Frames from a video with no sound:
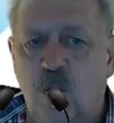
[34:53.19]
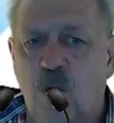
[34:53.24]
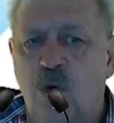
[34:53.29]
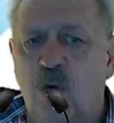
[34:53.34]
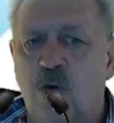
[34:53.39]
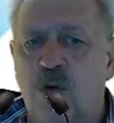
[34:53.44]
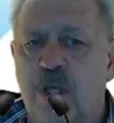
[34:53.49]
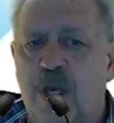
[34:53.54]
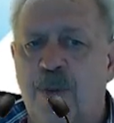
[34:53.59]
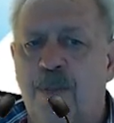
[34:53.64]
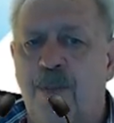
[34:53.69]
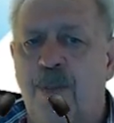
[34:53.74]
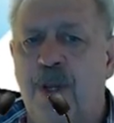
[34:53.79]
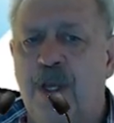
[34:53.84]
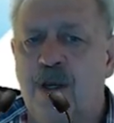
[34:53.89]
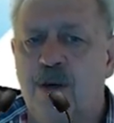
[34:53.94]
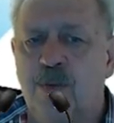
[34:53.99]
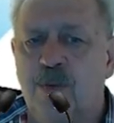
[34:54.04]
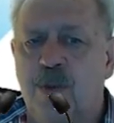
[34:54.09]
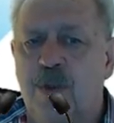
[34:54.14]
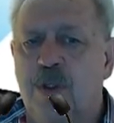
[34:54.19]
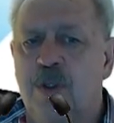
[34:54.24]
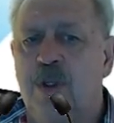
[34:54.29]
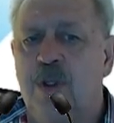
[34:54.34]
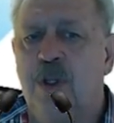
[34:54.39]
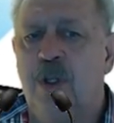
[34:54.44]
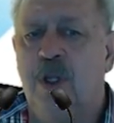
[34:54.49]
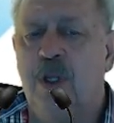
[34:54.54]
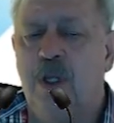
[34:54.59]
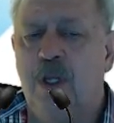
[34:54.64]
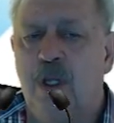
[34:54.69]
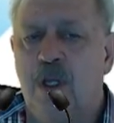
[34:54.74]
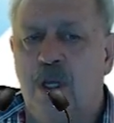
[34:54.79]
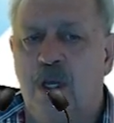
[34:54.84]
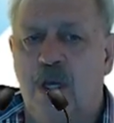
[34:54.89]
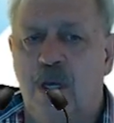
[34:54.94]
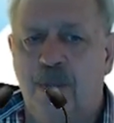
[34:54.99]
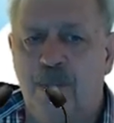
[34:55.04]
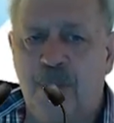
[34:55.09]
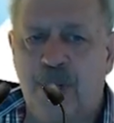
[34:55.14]
or the
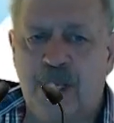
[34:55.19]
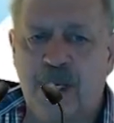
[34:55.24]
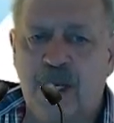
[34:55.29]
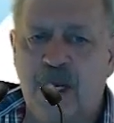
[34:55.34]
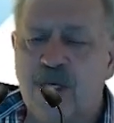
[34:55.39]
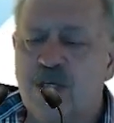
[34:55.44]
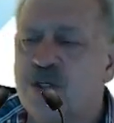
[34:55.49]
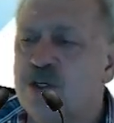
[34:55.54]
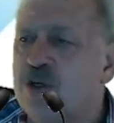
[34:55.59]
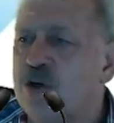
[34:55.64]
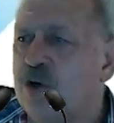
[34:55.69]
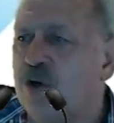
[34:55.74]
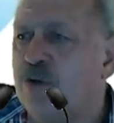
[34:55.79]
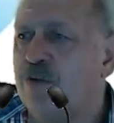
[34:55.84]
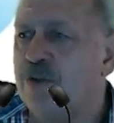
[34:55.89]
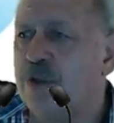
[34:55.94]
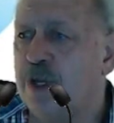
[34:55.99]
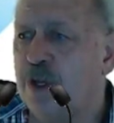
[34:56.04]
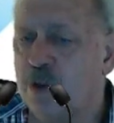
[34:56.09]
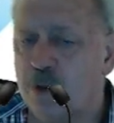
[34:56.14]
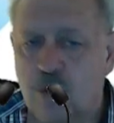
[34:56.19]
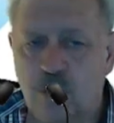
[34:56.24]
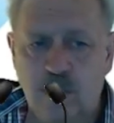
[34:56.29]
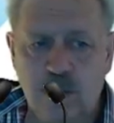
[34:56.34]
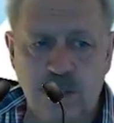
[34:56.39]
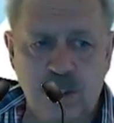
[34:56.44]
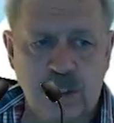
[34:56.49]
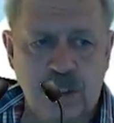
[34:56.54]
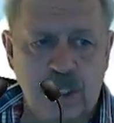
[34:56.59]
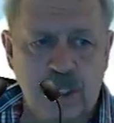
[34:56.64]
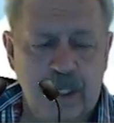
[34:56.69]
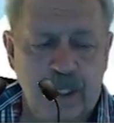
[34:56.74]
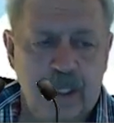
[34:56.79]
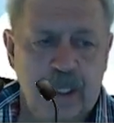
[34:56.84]
application of their rules.